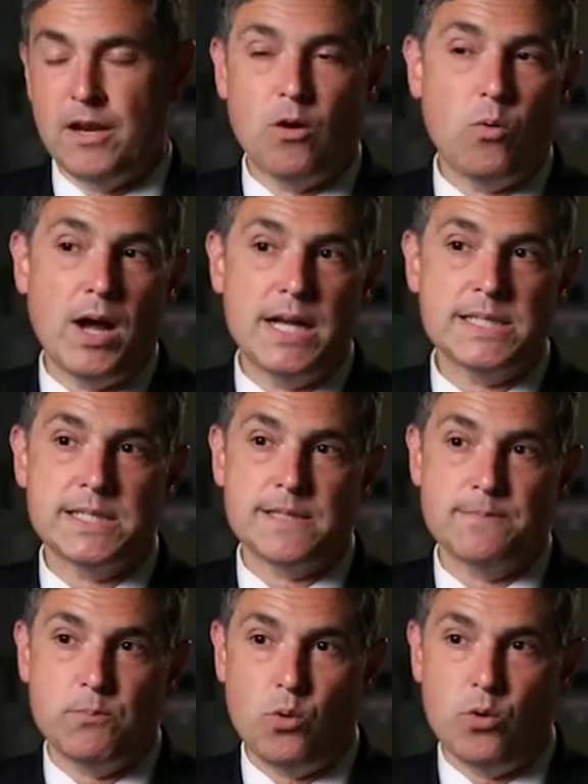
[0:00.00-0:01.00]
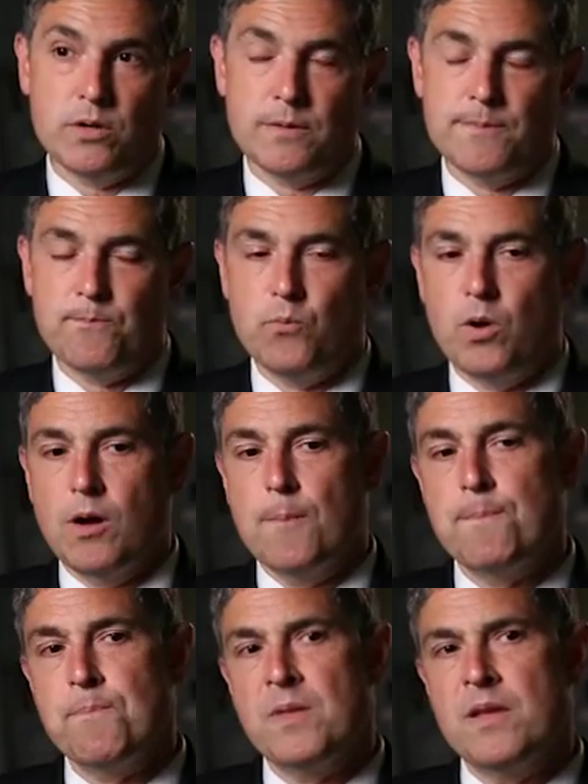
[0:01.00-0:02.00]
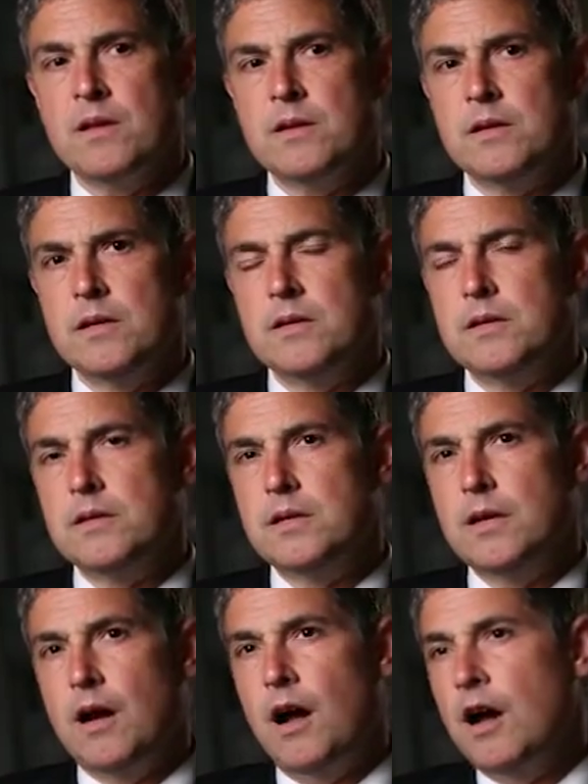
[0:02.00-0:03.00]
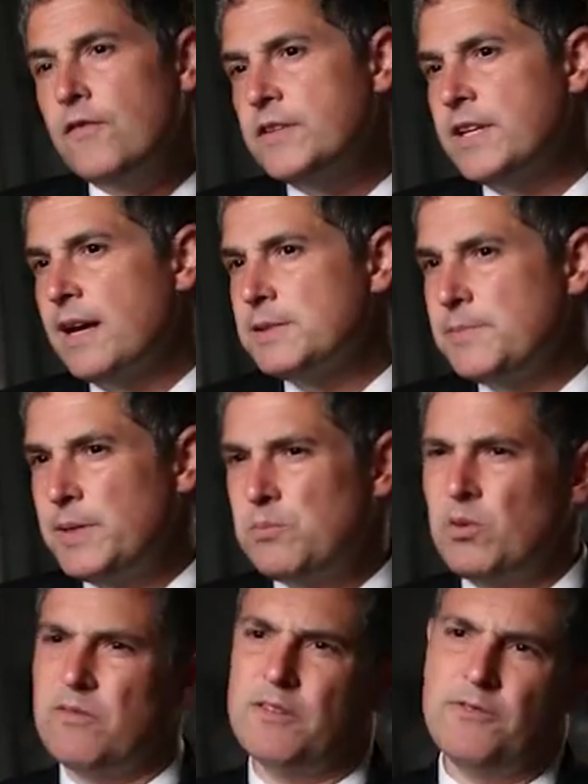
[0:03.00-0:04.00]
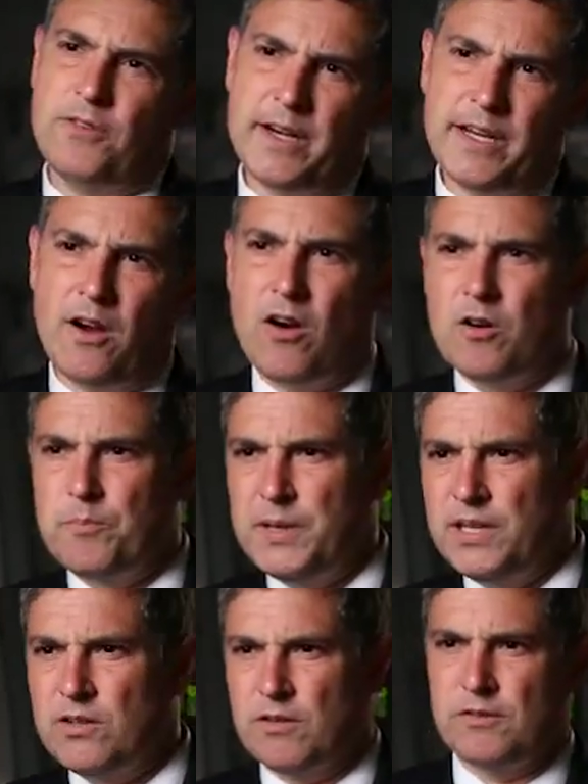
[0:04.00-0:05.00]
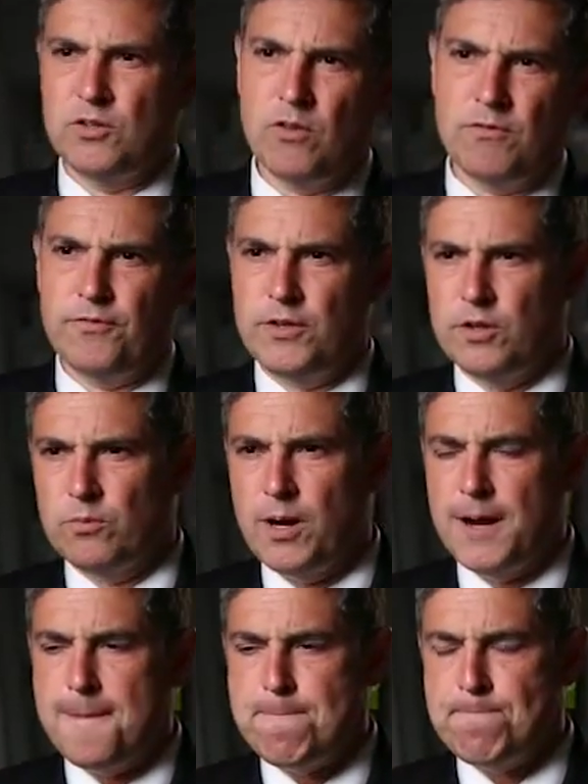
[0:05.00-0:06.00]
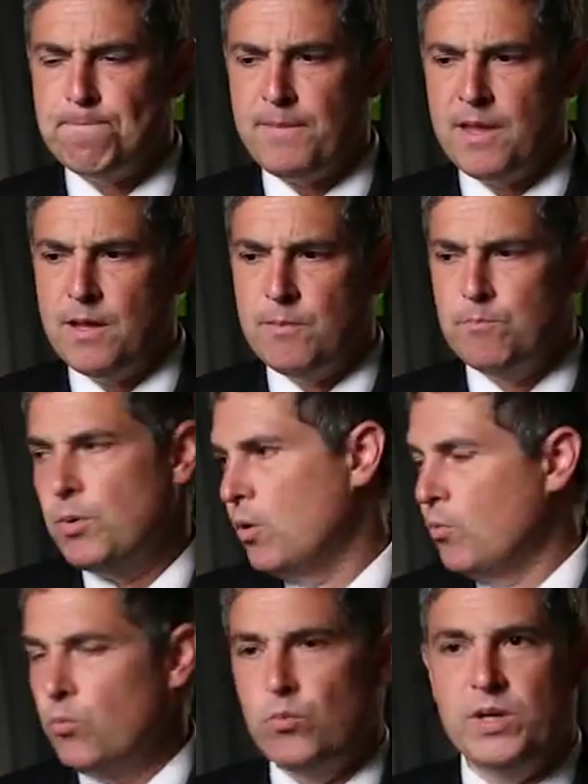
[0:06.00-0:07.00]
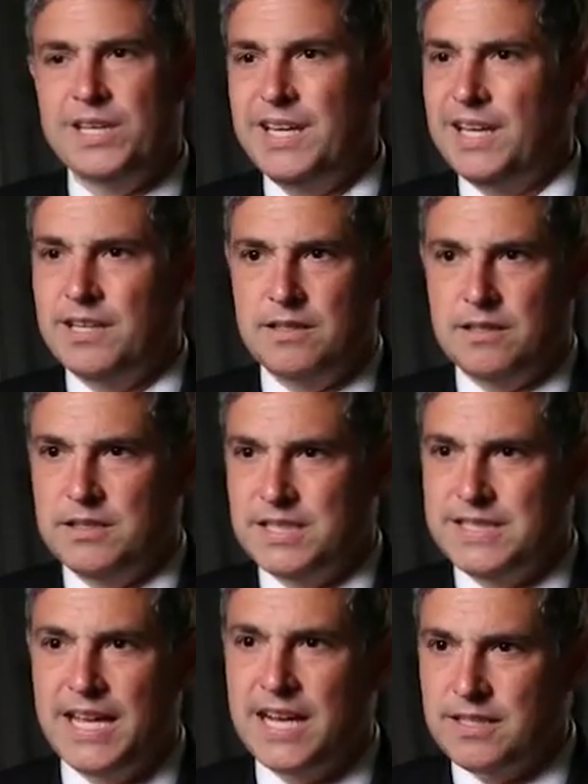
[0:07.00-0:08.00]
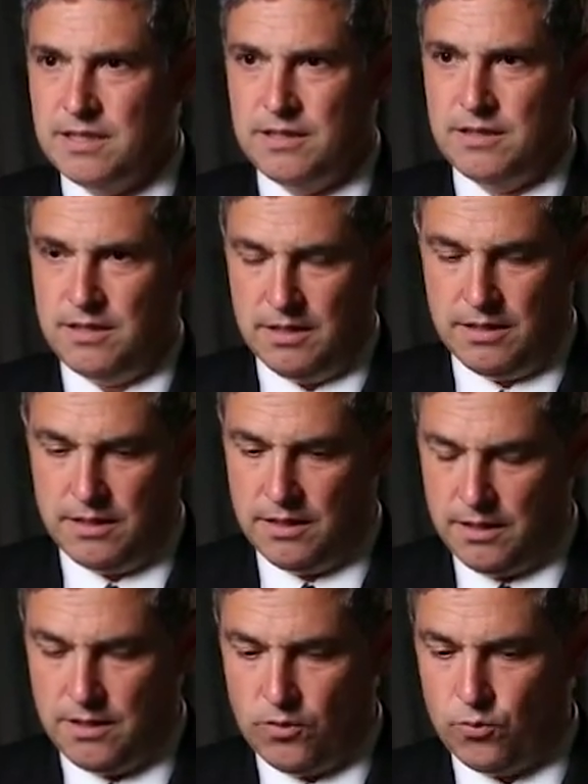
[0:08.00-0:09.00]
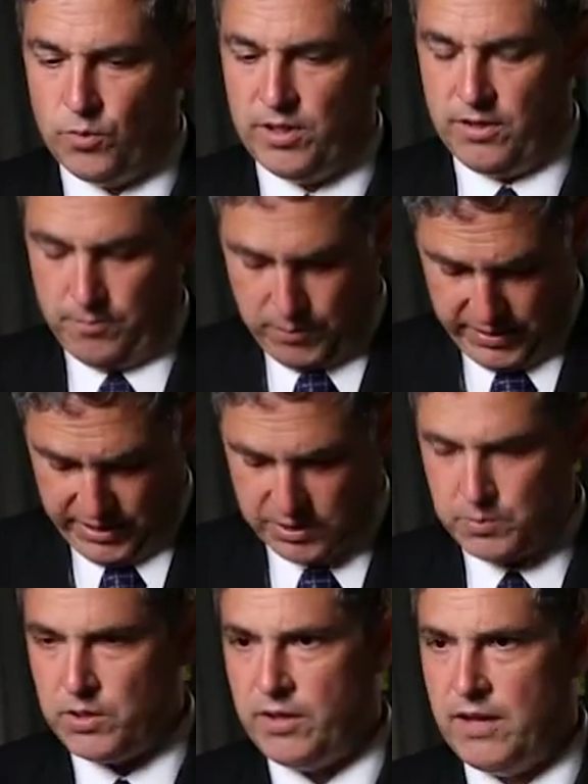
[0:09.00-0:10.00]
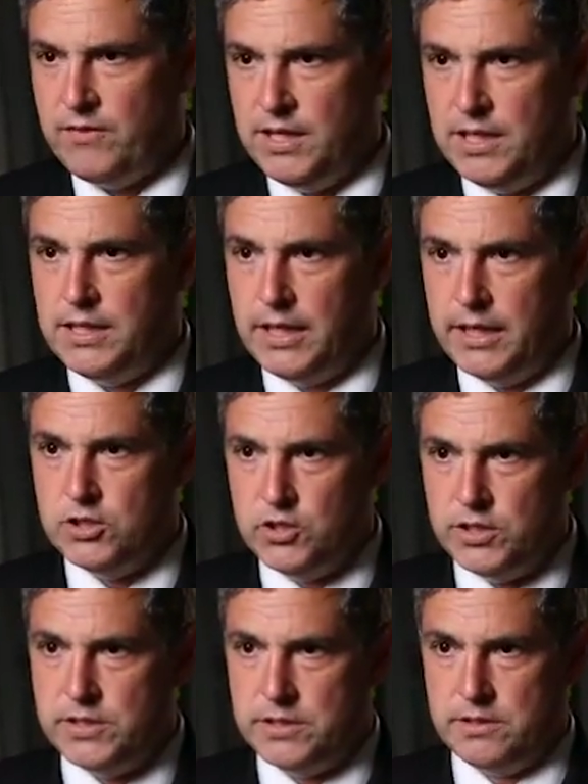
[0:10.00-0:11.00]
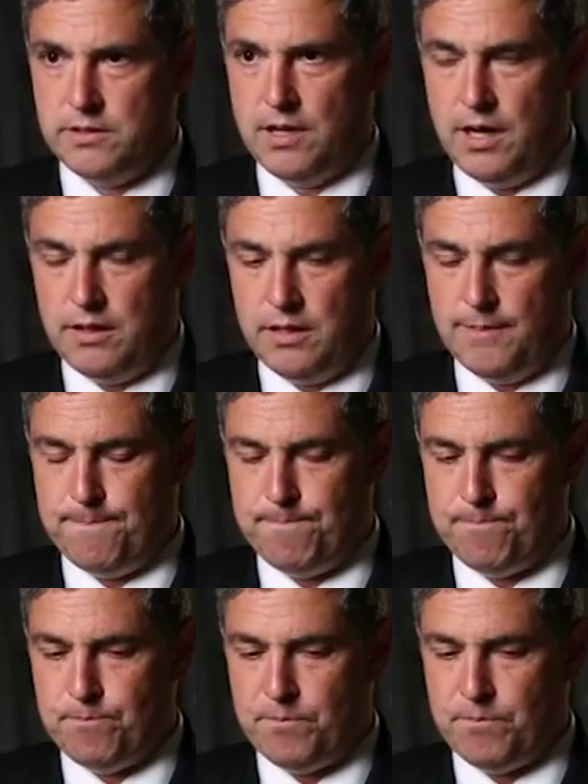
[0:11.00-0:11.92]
Now, why is this important? Well, oftentimes people have a funny heartbeat or don't feel right, but we can't detect the rhythm because we don't have EKGs on them.